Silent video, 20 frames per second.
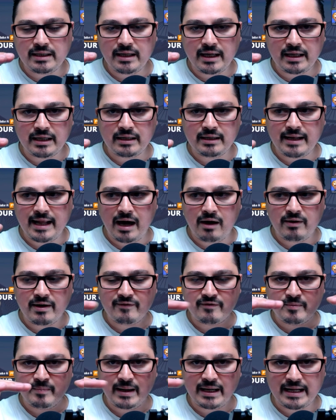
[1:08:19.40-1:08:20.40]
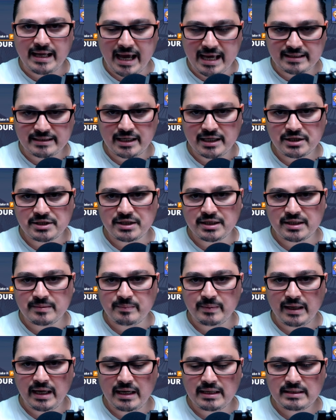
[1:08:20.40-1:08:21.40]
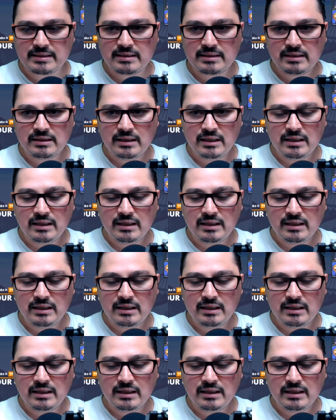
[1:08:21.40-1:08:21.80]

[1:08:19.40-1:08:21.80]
and now everybody has HTTPS,